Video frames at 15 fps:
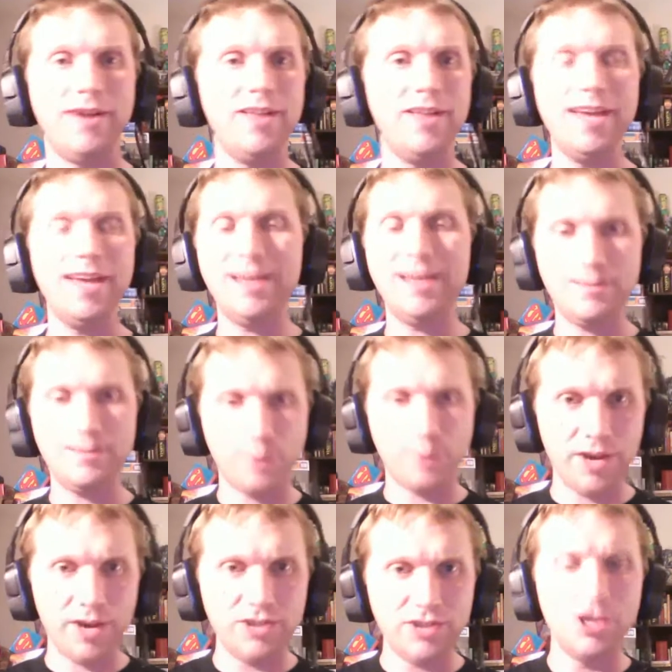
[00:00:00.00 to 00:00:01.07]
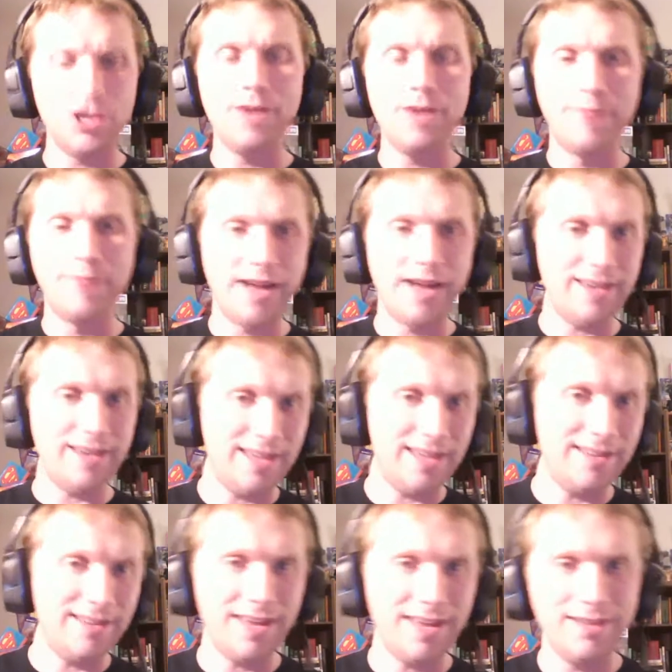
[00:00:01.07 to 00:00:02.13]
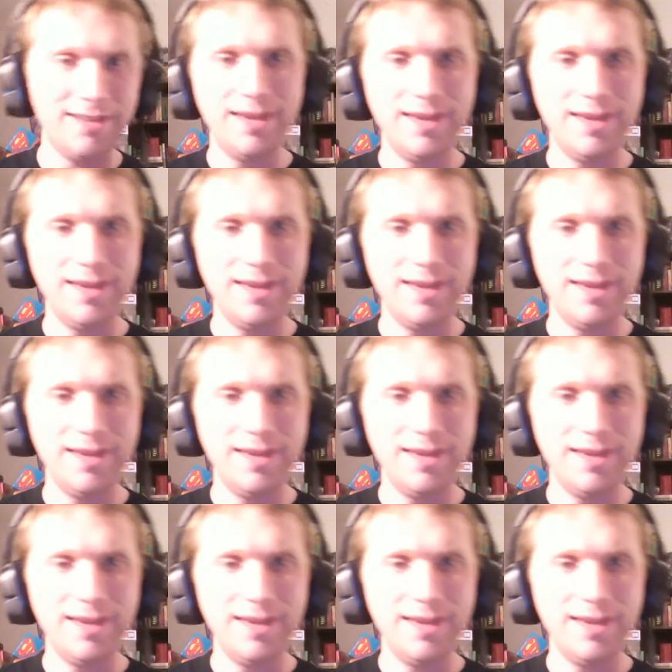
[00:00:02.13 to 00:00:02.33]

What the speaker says: He didn't preach, but he did